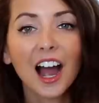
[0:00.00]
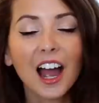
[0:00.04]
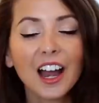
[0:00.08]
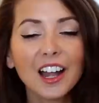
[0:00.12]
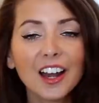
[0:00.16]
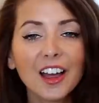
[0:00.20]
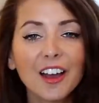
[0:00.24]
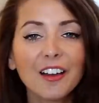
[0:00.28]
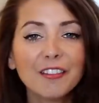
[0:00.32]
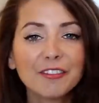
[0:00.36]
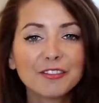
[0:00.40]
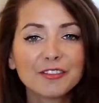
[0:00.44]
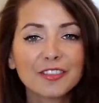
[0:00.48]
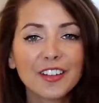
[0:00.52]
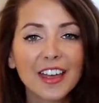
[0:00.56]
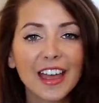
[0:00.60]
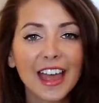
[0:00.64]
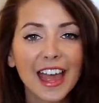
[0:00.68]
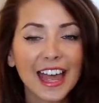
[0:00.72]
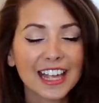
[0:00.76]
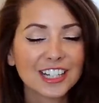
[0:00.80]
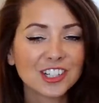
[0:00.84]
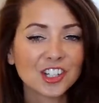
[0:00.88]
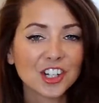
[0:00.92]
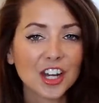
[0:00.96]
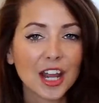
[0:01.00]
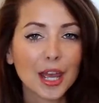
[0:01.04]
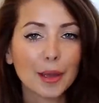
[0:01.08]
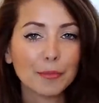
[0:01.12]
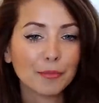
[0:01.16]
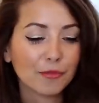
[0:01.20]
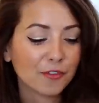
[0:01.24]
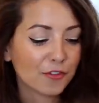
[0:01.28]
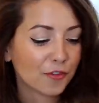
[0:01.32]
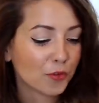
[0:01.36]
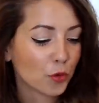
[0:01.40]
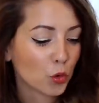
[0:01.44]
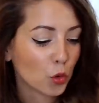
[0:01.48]
I love
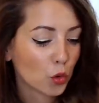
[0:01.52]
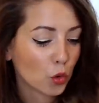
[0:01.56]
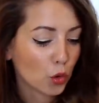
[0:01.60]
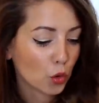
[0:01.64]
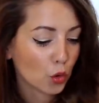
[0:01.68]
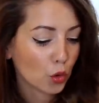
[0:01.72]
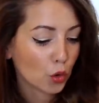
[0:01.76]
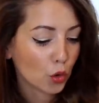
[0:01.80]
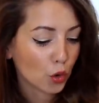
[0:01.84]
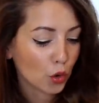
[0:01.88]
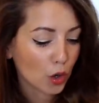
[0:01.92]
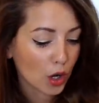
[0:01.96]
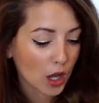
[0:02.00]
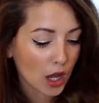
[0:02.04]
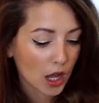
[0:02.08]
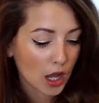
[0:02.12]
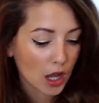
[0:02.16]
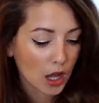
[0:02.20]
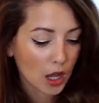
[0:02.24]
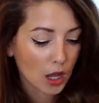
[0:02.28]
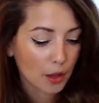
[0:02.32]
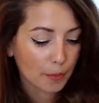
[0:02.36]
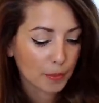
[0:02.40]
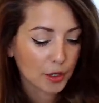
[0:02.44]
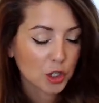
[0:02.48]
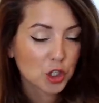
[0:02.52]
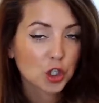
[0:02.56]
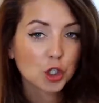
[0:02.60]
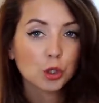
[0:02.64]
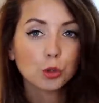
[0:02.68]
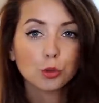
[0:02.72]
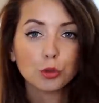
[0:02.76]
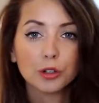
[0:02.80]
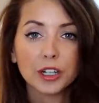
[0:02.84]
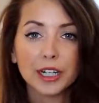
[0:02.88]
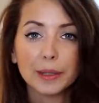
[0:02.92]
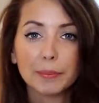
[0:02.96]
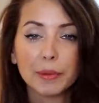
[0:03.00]
H&M for um,
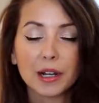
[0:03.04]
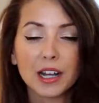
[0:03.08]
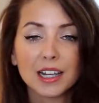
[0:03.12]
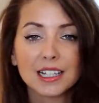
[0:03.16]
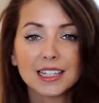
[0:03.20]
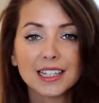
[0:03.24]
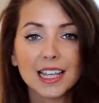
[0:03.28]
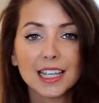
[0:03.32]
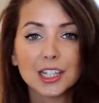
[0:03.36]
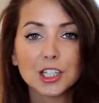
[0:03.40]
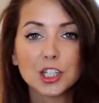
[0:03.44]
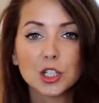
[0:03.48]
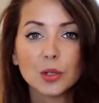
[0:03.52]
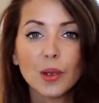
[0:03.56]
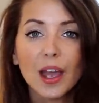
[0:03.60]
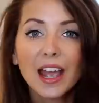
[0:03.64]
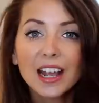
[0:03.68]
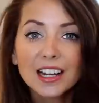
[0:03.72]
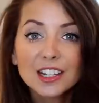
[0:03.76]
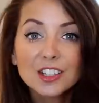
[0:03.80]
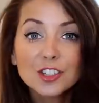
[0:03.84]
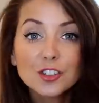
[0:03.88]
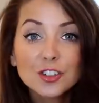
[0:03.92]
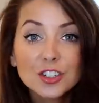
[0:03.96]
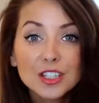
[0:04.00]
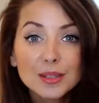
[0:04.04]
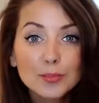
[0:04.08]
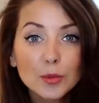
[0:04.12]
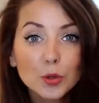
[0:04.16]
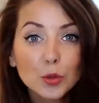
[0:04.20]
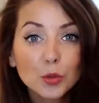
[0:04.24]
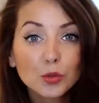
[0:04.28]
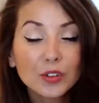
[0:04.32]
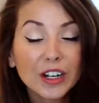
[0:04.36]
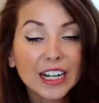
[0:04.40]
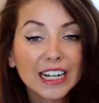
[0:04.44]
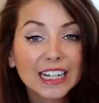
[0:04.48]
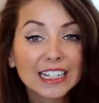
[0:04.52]
jewellery because they do extra
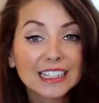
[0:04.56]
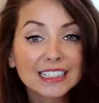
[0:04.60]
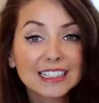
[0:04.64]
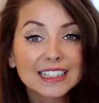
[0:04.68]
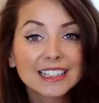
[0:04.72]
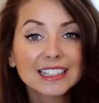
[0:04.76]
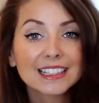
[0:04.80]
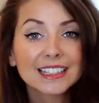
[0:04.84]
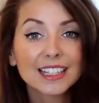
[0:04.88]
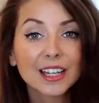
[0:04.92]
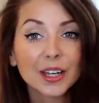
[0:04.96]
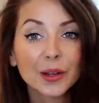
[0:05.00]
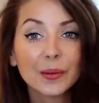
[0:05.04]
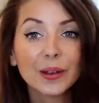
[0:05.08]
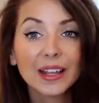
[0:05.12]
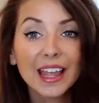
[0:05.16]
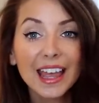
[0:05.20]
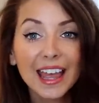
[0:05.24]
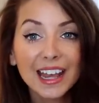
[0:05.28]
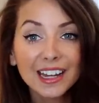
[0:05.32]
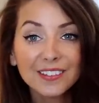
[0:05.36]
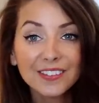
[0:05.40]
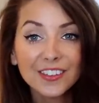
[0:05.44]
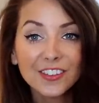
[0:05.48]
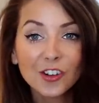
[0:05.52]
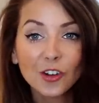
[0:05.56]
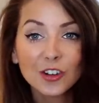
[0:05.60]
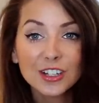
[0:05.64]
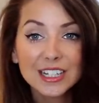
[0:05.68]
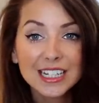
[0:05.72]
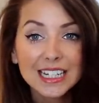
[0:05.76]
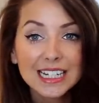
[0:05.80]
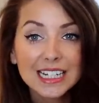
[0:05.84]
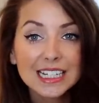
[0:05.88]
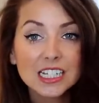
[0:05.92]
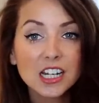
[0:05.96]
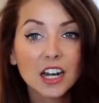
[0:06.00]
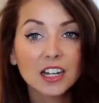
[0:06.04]
small rings so again if you've got
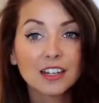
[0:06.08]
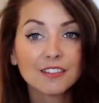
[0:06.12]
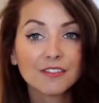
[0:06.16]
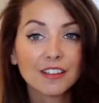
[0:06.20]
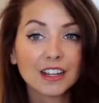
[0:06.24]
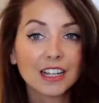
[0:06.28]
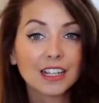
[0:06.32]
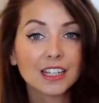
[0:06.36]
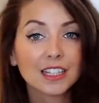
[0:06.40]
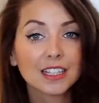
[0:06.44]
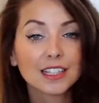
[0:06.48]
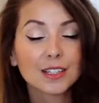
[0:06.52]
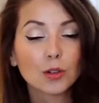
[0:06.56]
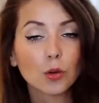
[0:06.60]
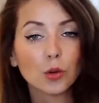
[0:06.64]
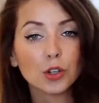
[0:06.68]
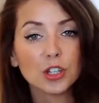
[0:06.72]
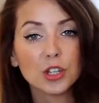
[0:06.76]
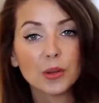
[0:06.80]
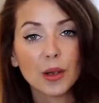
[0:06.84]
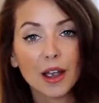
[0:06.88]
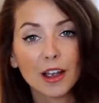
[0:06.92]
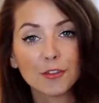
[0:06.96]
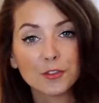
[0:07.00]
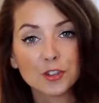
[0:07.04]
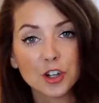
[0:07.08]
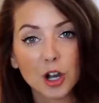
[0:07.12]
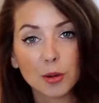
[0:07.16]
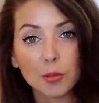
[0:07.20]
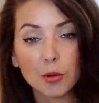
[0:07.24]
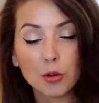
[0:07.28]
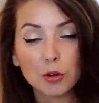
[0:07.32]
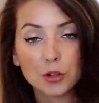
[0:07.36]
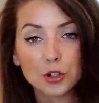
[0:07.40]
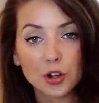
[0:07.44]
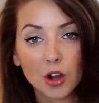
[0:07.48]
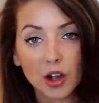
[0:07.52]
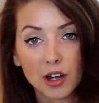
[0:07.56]
teeny tiny fingers or you have
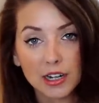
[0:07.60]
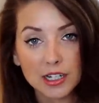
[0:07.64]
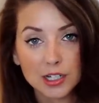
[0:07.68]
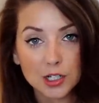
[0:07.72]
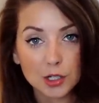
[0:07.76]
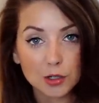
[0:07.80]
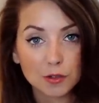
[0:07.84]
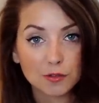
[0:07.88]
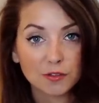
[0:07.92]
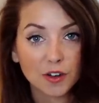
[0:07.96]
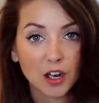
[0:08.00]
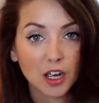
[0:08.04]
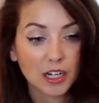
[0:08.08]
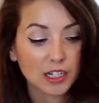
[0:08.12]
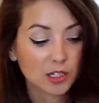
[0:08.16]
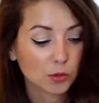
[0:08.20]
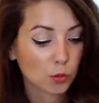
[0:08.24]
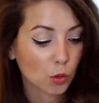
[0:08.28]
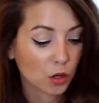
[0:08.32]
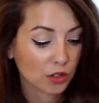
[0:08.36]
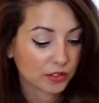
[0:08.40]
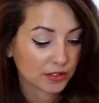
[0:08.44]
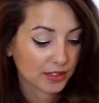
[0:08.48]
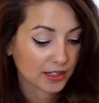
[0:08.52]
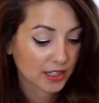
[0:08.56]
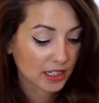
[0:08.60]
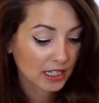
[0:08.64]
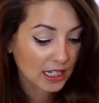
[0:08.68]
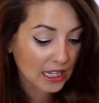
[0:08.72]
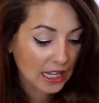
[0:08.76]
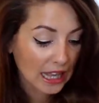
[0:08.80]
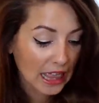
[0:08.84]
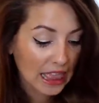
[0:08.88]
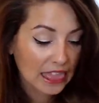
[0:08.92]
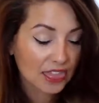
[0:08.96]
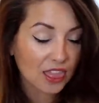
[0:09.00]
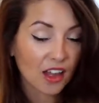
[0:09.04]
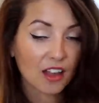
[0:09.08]
trouble trying to find ones
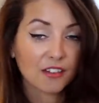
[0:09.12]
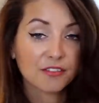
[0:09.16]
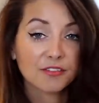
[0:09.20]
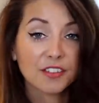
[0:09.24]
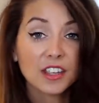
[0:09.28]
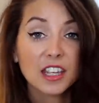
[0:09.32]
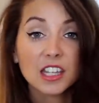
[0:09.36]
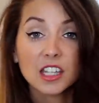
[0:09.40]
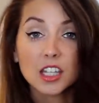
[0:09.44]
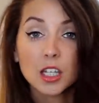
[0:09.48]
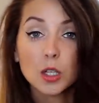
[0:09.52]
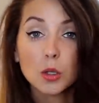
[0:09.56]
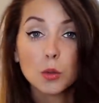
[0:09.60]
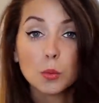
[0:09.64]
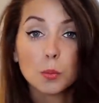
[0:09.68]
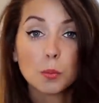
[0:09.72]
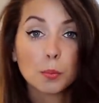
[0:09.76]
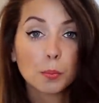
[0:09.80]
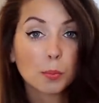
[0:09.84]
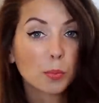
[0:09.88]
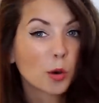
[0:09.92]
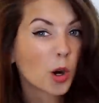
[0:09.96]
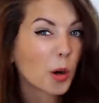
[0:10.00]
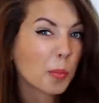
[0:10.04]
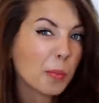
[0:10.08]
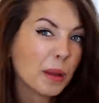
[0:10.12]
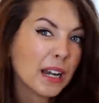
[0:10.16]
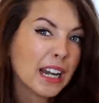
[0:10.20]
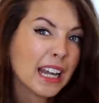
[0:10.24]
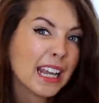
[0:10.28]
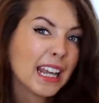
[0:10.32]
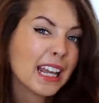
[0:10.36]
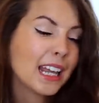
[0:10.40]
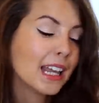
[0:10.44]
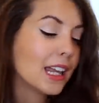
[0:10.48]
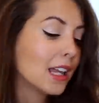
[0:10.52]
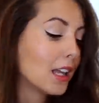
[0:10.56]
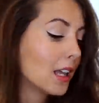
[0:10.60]
that fit you
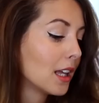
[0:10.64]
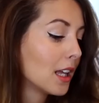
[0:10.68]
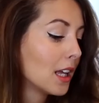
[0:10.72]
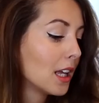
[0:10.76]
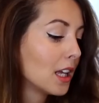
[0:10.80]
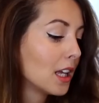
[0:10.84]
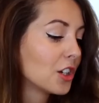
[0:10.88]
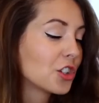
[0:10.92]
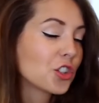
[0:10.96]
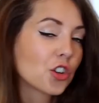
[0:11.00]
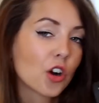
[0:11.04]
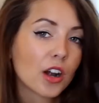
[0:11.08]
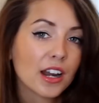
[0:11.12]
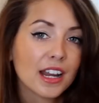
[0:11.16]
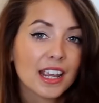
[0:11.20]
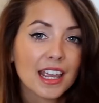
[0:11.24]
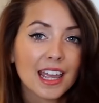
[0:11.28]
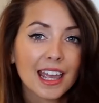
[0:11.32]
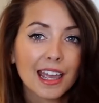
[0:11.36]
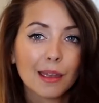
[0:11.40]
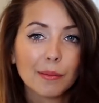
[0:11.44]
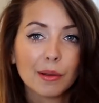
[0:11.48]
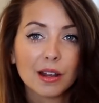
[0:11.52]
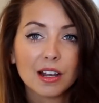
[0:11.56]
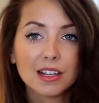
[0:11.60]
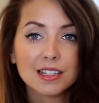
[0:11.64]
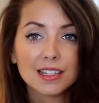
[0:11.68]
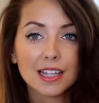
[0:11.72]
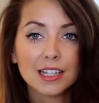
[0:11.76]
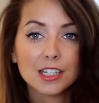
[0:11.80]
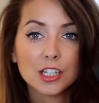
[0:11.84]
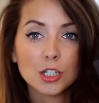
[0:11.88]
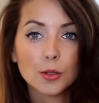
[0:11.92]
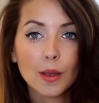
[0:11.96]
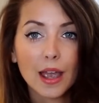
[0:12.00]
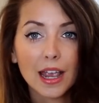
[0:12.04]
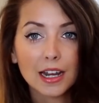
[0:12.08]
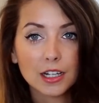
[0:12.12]
properly try here because they
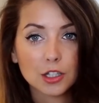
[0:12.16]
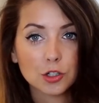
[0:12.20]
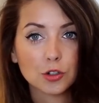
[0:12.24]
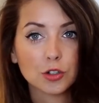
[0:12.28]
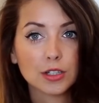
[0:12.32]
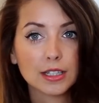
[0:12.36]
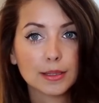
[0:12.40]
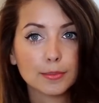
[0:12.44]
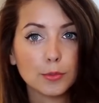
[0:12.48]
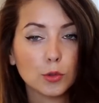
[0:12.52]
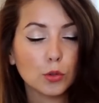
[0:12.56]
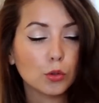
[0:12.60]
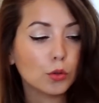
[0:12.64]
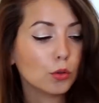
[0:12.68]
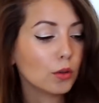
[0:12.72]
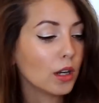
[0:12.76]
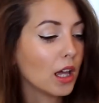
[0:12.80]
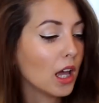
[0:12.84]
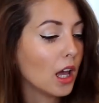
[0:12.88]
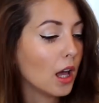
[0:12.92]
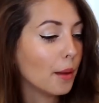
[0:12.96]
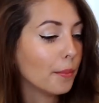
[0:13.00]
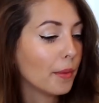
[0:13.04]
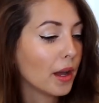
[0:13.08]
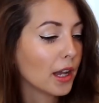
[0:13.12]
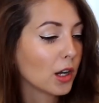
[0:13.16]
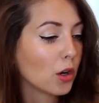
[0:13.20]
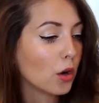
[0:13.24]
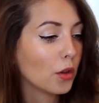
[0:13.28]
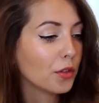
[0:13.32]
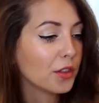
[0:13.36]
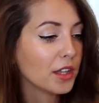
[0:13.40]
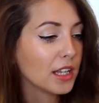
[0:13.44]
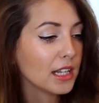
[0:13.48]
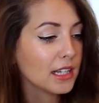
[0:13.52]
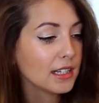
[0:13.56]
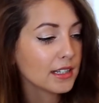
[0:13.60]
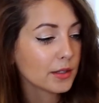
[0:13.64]
do extra small. Um, I
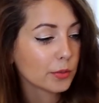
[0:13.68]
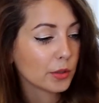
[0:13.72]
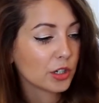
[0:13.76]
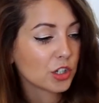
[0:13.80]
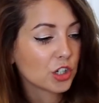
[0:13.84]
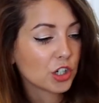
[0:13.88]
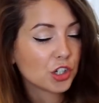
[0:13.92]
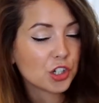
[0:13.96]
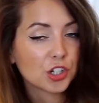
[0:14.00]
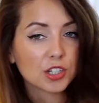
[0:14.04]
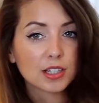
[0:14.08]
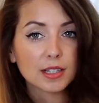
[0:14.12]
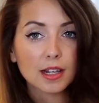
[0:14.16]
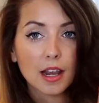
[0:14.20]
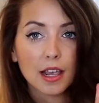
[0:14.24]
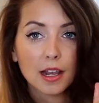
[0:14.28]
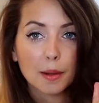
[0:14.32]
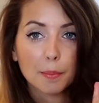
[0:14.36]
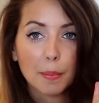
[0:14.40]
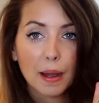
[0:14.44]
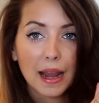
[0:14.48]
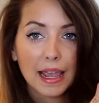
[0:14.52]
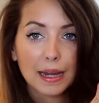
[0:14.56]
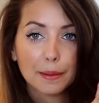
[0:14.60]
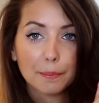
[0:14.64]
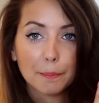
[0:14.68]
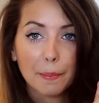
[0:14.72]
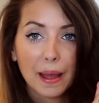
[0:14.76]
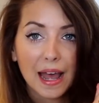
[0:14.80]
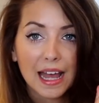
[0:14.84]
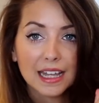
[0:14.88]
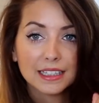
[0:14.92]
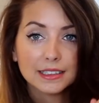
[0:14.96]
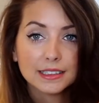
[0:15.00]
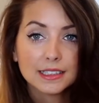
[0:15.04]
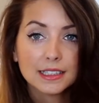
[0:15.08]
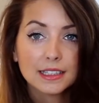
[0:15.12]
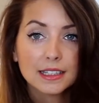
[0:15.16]
got these, which are just like plain
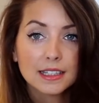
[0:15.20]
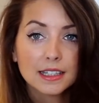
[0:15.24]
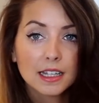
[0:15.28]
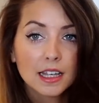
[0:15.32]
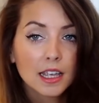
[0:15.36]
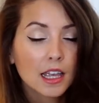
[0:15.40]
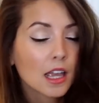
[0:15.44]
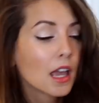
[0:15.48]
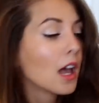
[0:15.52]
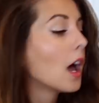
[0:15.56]
bands.